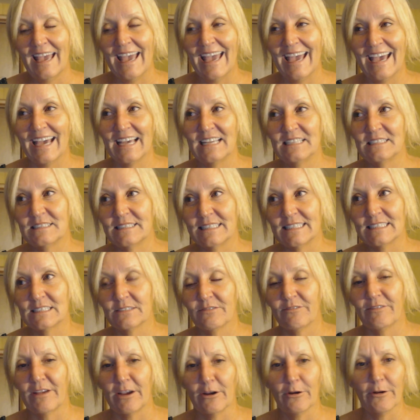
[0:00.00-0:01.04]
And it's
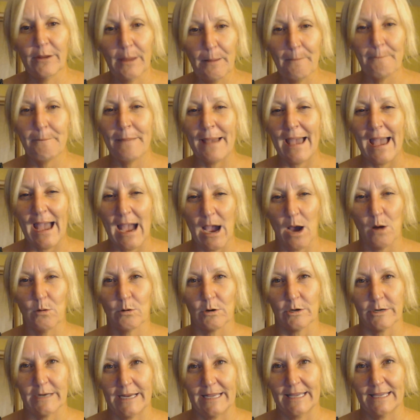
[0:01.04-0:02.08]
very
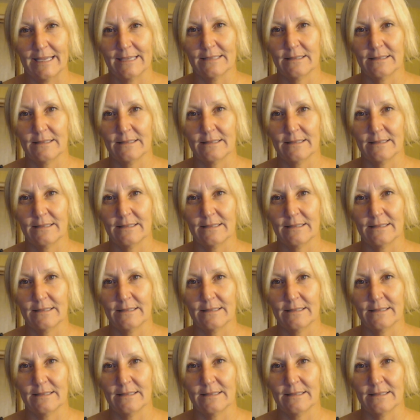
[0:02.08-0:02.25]
empowering.